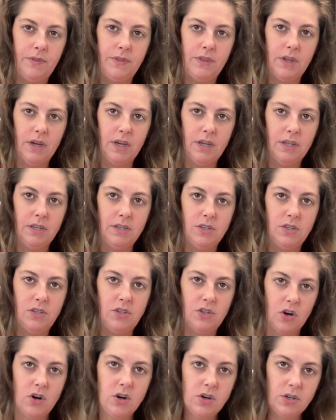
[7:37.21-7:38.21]
the
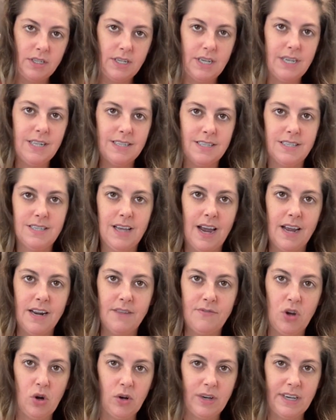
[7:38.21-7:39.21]
dirt inside
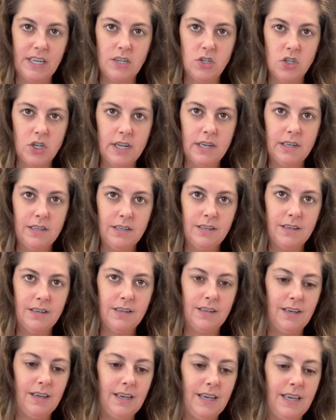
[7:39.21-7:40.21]
of your kitchen,
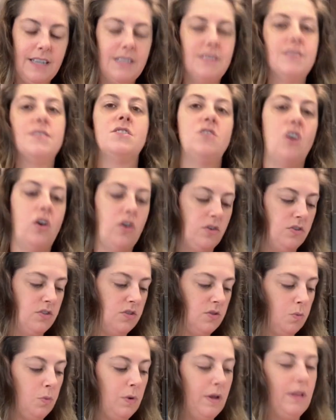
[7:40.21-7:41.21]
it
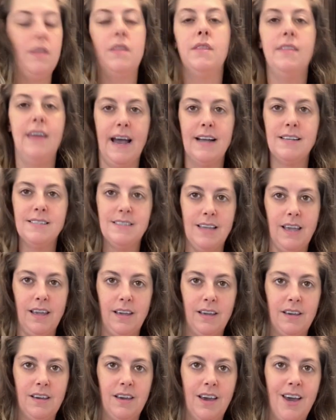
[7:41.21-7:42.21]
starts with that
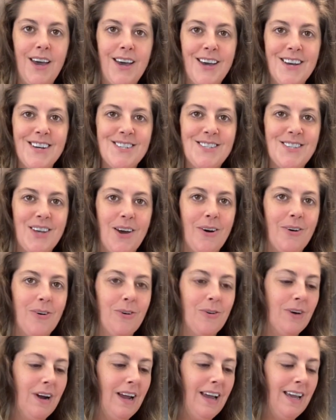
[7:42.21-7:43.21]
sink.
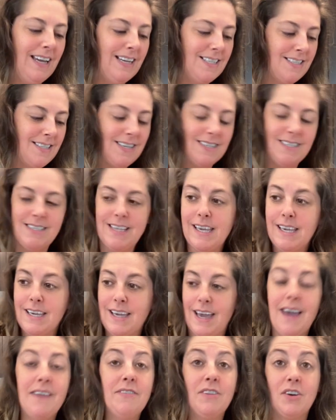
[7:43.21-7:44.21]
So it's the
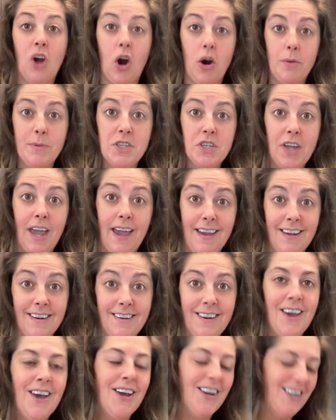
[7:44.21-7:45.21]
sink and the garbage can.
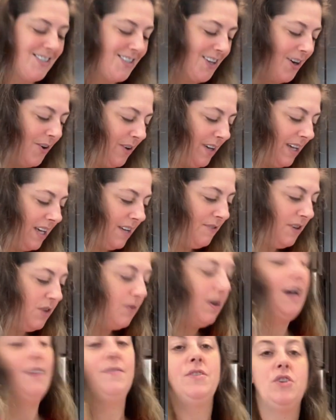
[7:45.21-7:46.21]
So if
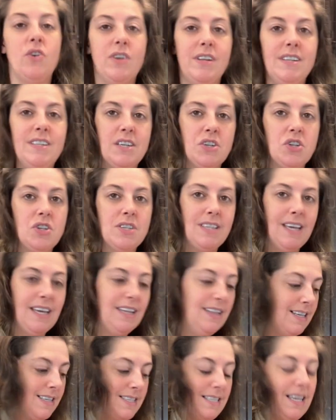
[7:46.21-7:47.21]
you have dirty dishes
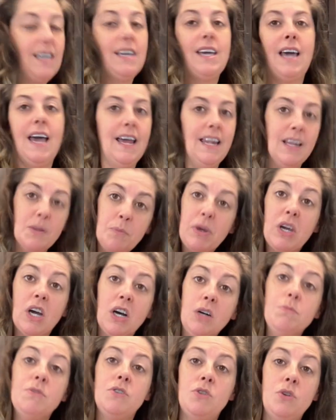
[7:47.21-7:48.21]
in the sink and it
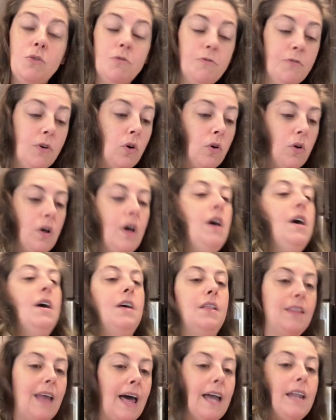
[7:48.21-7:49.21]
becomes too full,
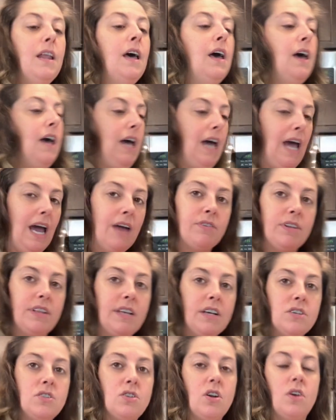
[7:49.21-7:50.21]
then
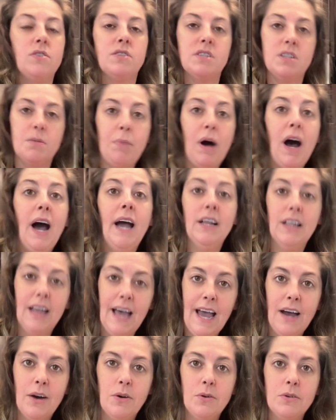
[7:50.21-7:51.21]
everything starts to pile
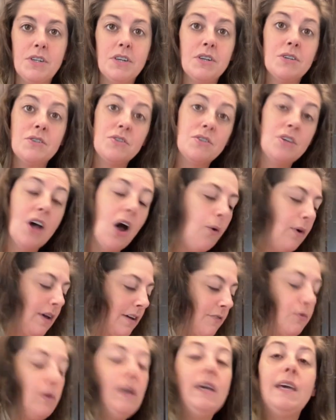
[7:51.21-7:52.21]
out. So
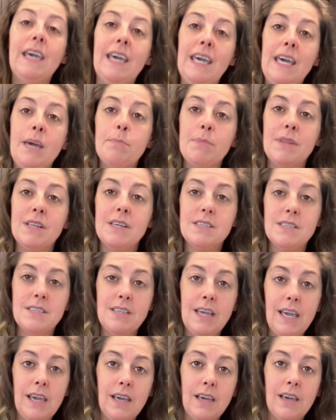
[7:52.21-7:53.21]
if we keep the
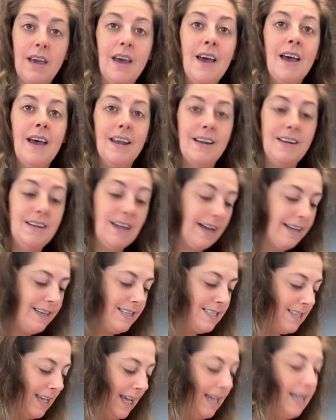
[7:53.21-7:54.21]
sink
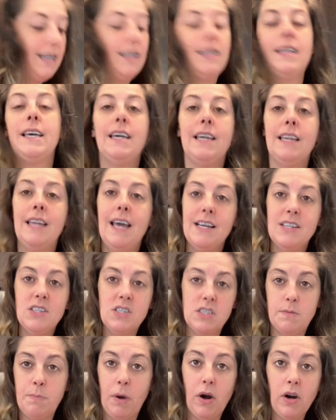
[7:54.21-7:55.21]
nice and clean and
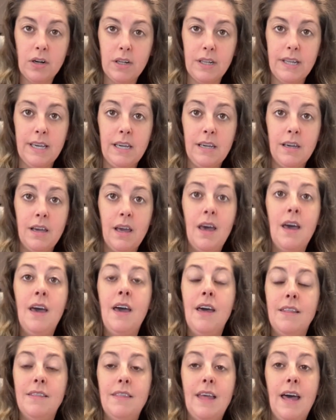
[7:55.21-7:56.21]
sparkling,
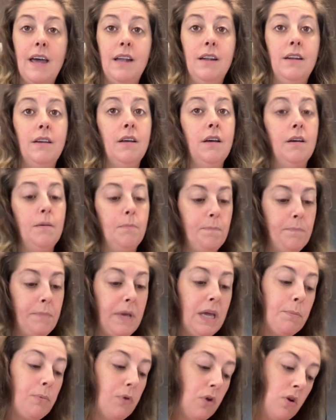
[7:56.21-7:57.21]
then
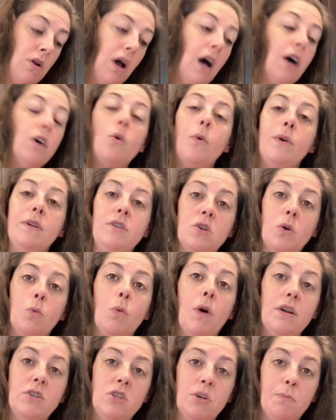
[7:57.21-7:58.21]
people are not going to
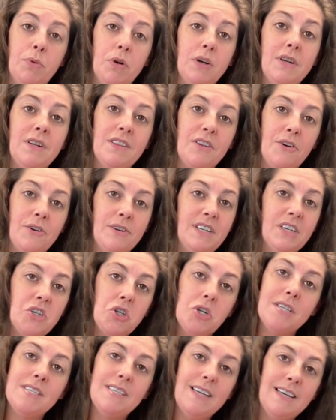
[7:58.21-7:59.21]
want to put their
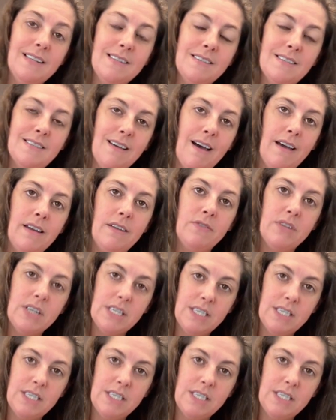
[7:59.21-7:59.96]
dishes inside of the